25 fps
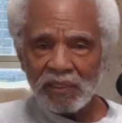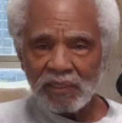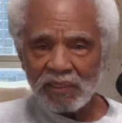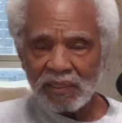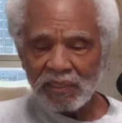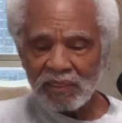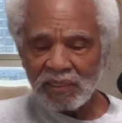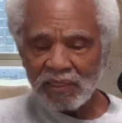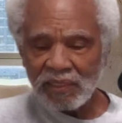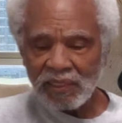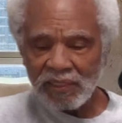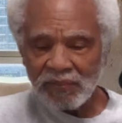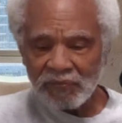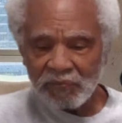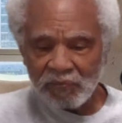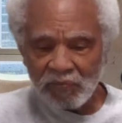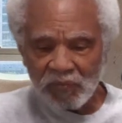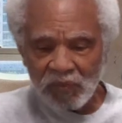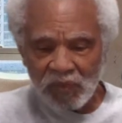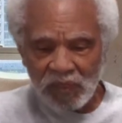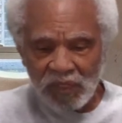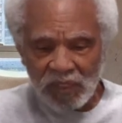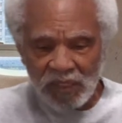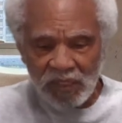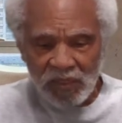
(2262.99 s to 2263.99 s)
He said,
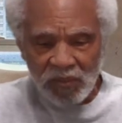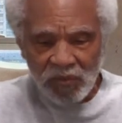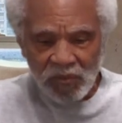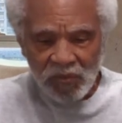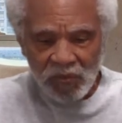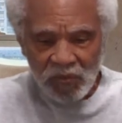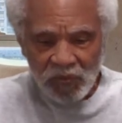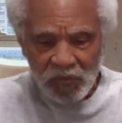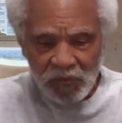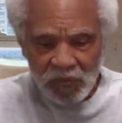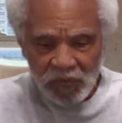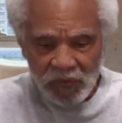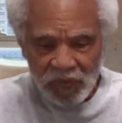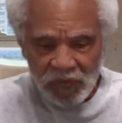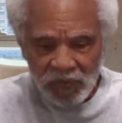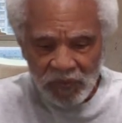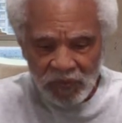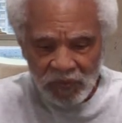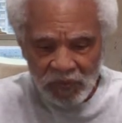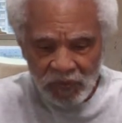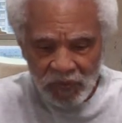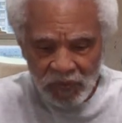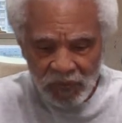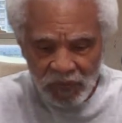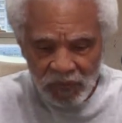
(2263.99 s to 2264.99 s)

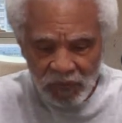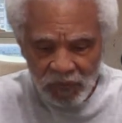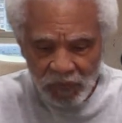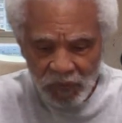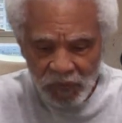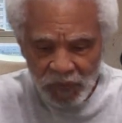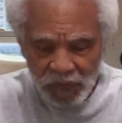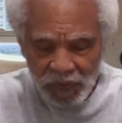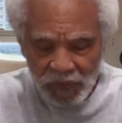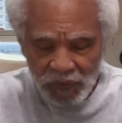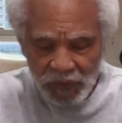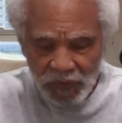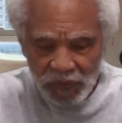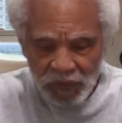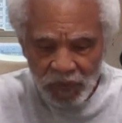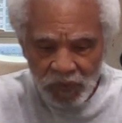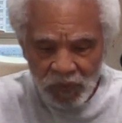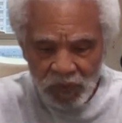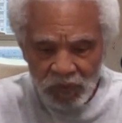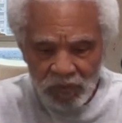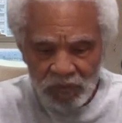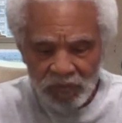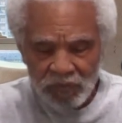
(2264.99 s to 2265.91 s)
would you